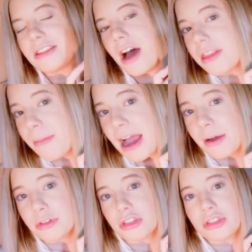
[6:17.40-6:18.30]
on the back,
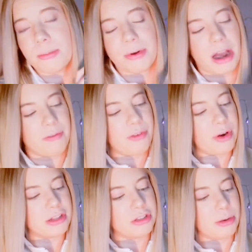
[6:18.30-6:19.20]
which is super helpful
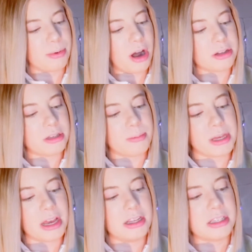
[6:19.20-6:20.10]
and super awesome
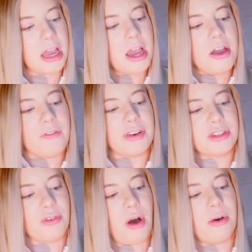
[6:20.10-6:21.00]
because, first
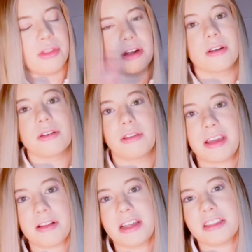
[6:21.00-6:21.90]
of all, they're
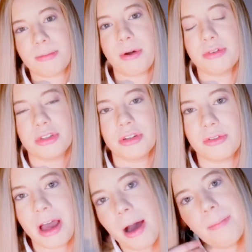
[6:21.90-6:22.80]
legally supposed to do
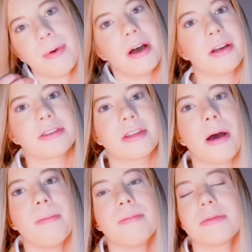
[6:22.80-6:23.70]
that, but
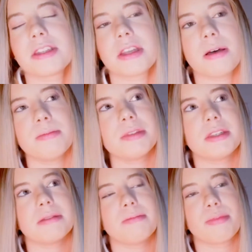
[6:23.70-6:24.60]
some
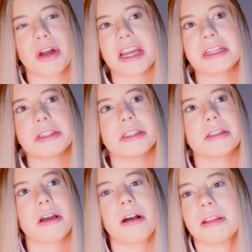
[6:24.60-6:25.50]
brands
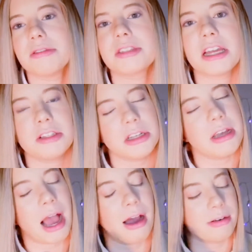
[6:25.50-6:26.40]
are a little sketchy.
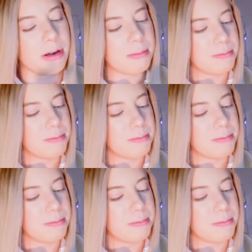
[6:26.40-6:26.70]
I don't know.